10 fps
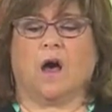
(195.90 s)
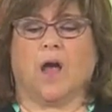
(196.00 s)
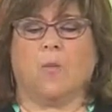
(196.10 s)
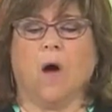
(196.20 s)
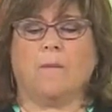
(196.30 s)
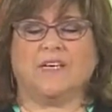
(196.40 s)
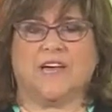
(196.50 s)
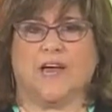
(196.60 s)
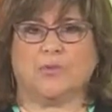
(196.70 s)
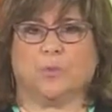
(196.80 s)
I want my
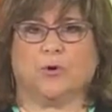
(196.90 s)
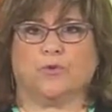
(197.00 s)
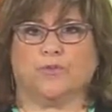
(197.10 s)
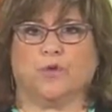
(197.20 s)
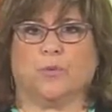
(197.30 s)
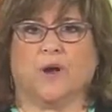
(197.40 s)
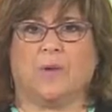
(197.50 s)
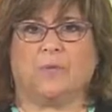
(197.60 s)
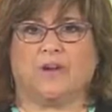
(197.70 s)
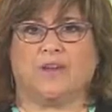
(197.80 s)
tangible personal
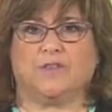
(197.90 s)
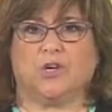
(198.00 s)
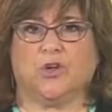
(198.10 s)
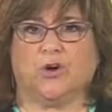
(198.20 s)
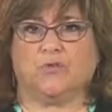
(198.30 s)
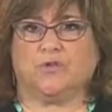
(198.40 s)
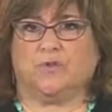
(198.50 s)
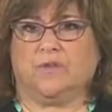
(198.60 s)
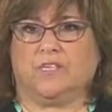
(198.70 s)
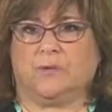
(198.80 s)
property to go
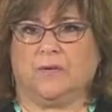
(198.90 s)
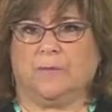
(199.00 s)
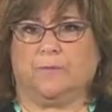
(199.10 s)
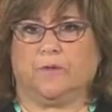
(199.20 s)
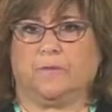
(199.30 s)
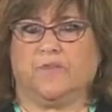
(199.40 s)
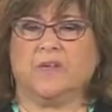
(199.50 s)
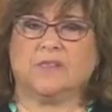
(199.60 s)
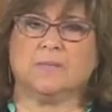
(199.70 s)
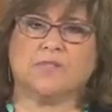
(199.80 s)
to these people.
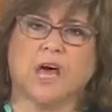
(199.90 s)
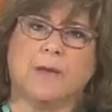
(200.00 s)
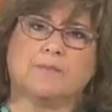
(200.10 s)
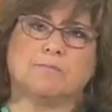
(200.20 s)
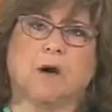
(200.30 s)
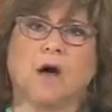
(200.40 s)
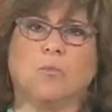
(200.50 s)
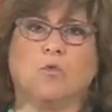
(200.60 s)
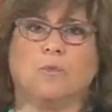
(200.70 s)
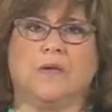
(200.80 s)
Sometimes
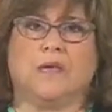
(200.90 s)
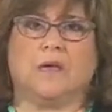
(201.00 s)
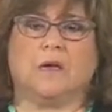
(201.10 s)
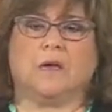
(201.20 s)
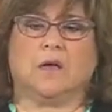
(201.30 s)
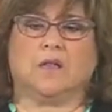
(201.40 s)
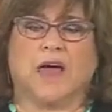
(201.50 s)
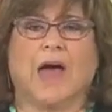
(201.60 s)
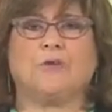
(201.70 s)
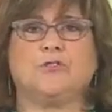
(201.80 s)
mom will be
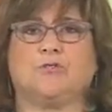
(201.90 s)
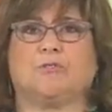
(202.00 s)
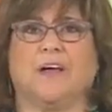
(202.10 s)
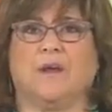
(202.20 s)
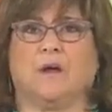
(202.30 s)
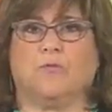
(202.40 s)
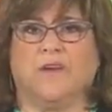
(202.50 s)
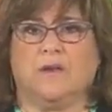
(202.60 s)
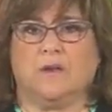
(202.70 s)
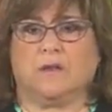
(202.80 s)
allowed to write a
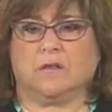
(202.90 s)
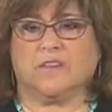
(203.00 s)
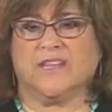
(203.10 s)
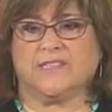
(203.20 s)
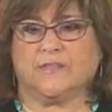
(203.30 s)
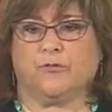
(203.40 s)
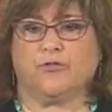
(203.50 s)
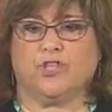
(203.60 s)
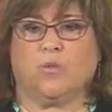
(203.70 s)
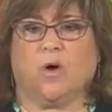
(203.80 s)
written list of
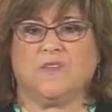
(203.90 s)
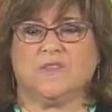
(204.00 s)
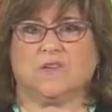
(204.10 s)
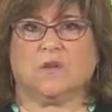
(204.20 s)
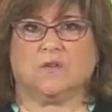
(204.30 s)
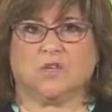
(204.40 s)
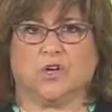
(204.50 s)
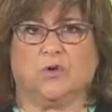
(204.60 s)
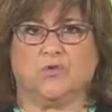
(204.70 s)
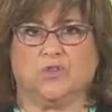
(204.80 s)
who she wants it to
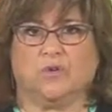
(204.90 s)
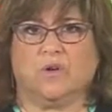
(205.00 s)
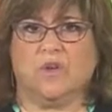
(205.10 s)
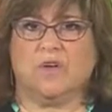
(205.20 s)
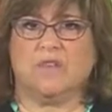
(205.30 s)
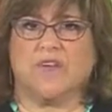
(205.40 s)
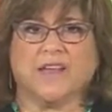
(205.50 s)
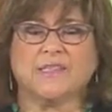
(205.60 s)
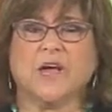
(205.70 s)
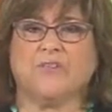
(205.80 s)
go to.
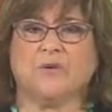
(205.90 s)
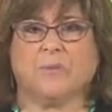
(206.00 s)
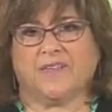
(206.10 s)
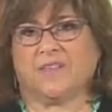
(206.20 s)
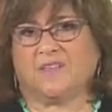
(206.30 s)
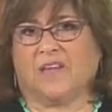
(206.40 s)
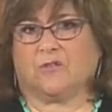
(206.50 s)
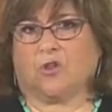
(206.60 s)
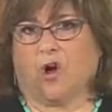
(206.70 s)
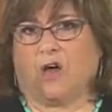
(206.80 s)
That's governed by
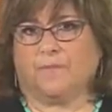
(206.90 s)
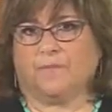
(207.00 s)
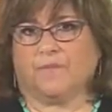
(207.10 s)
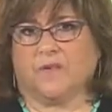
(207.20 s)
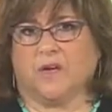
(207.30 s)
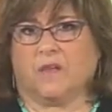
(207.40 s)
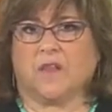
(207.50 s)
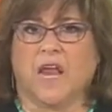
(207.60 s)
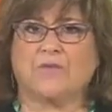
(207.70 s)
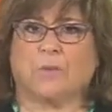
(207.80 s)
state law. A
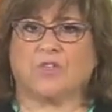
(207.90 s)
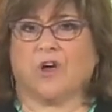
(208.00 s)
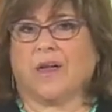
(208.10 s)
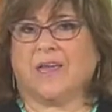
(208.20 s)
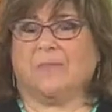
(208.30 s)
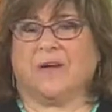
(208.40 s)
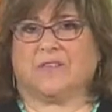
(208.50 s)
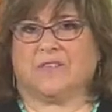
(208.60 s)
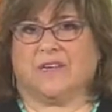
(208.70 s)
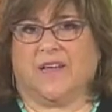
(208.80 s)
lot of what we're talking
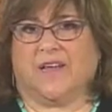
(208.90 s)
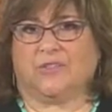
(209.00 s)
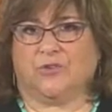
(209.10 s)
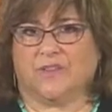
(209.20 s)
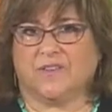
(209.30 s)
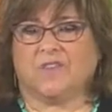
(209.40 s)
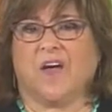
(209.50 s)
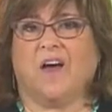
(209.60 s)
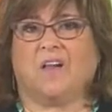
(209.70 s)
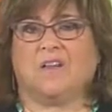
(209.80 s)
about today, as you can
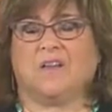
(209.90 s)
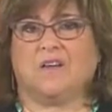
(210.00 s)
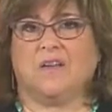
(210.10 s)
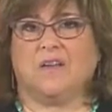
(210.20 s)
tell,